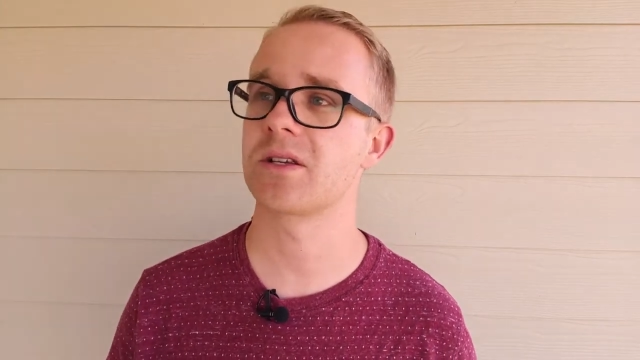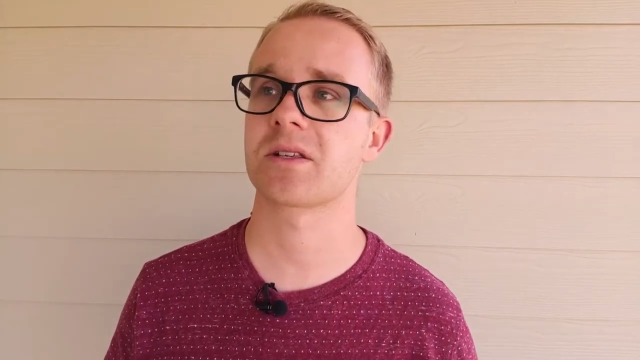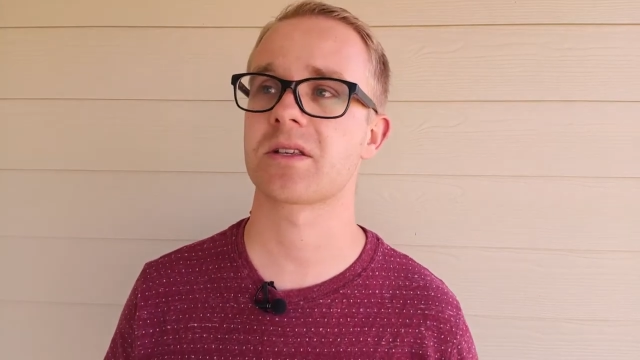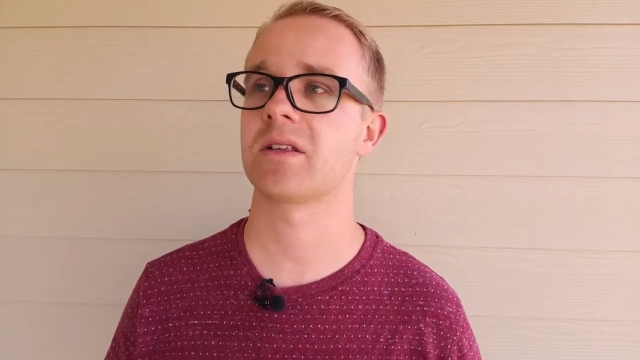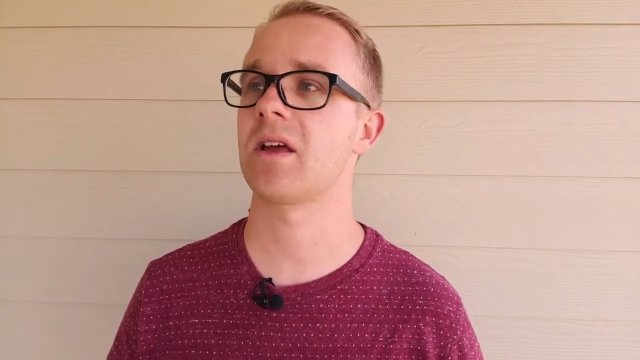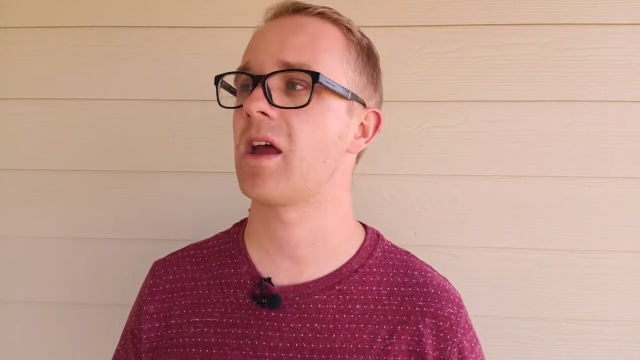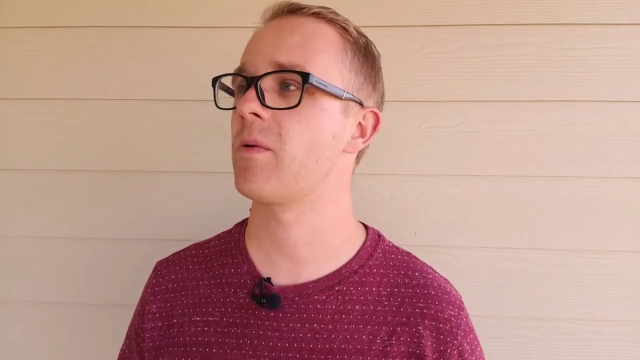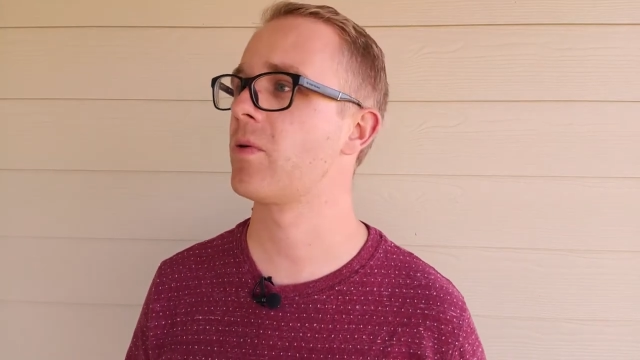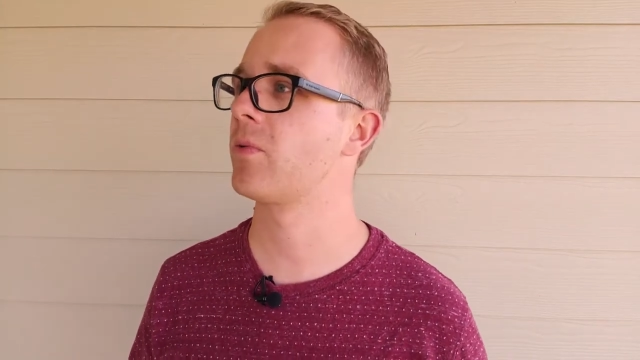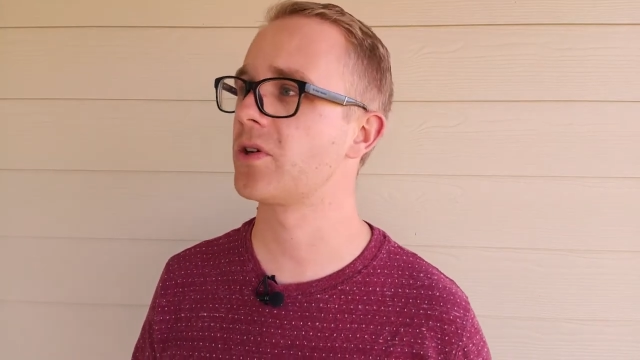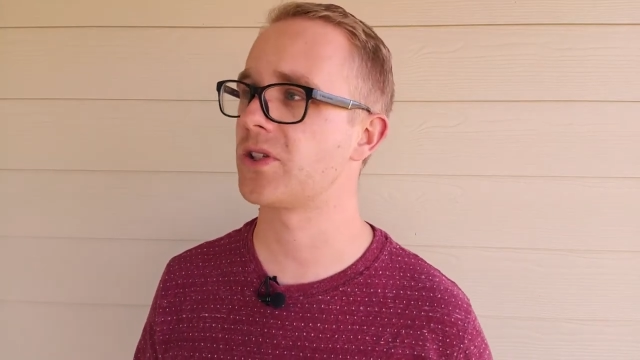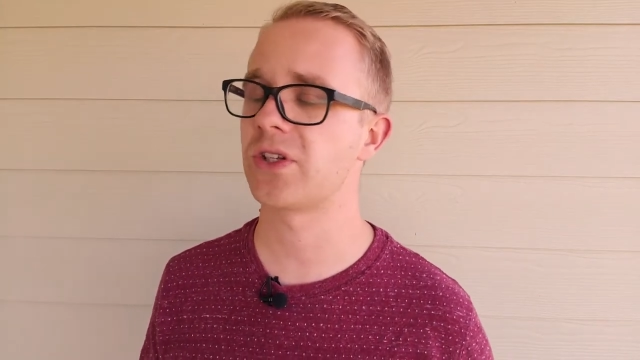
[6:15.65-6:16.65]
Jesus' name,
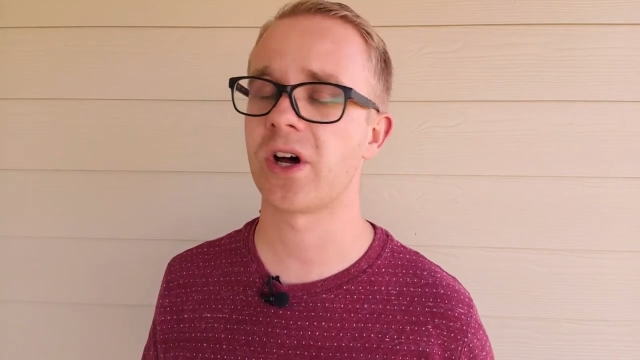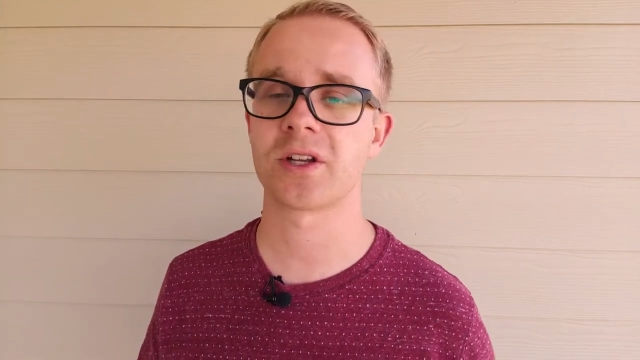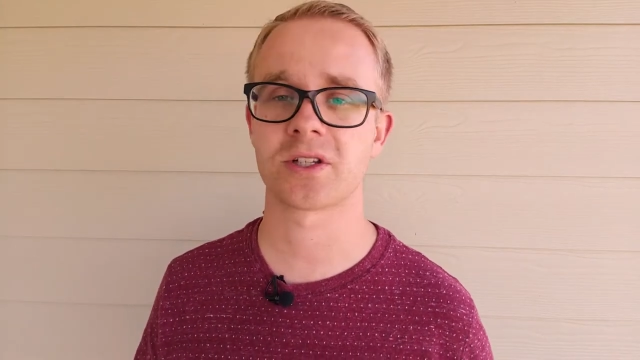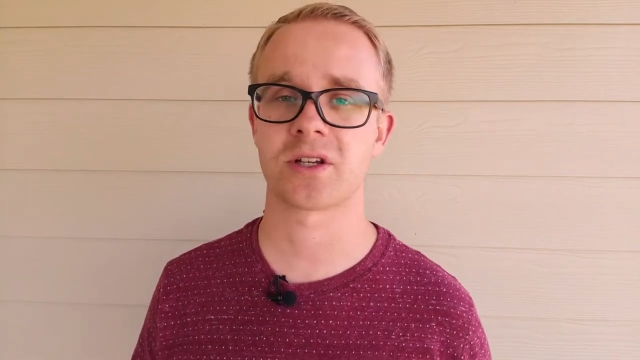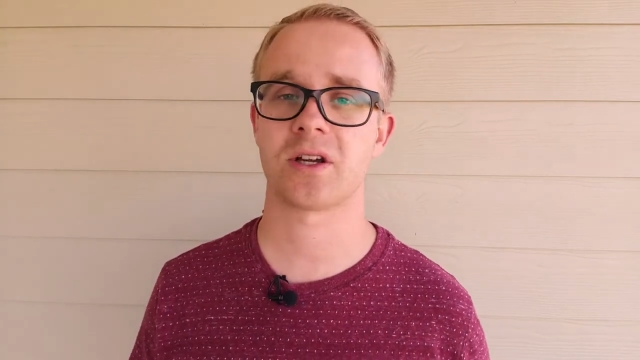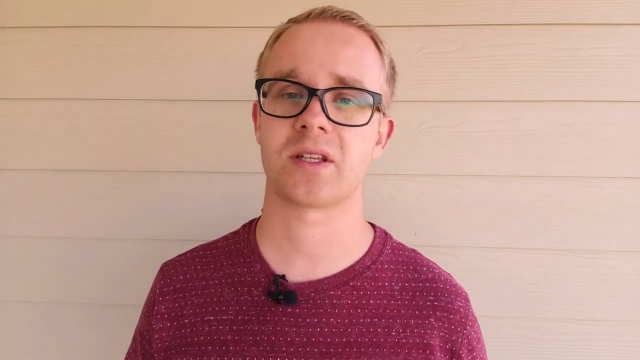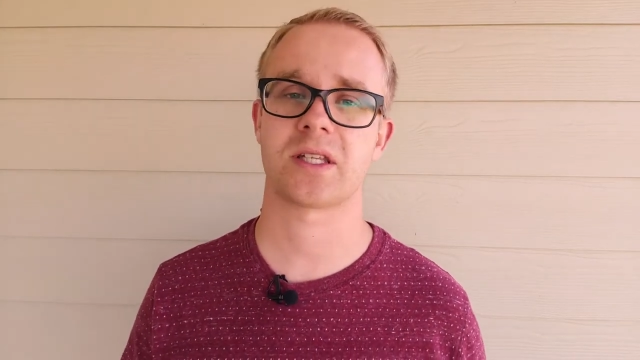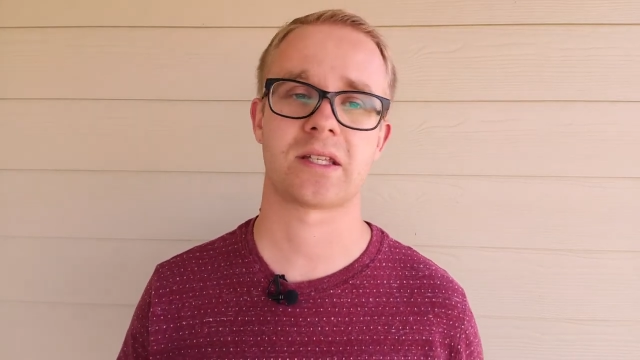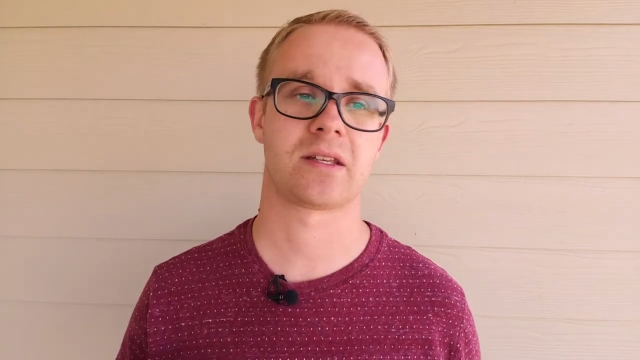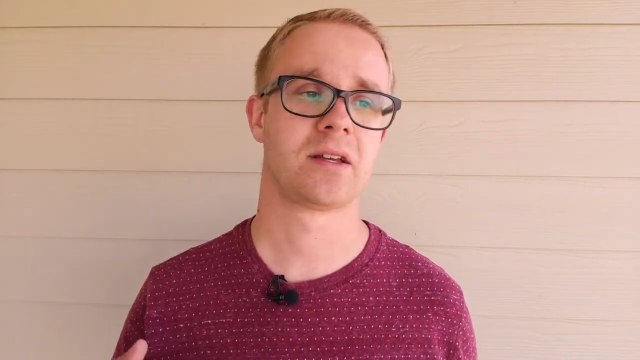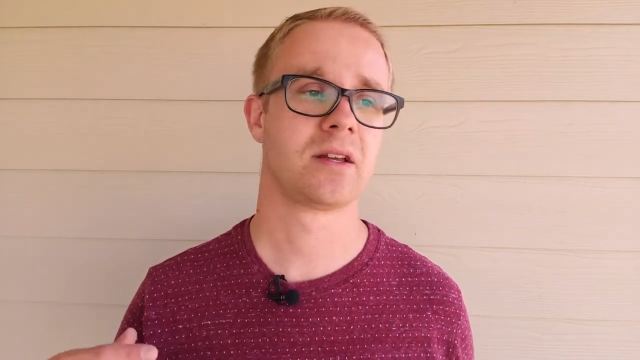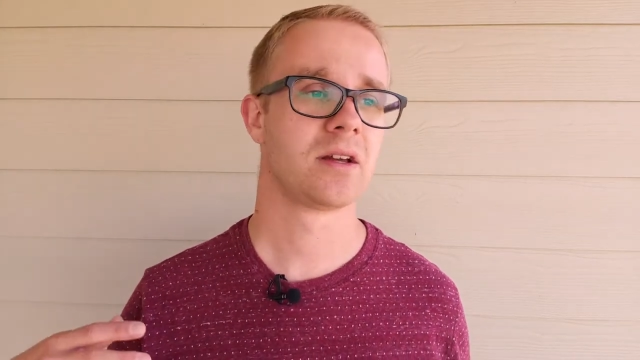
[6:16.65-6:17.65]
it was not just,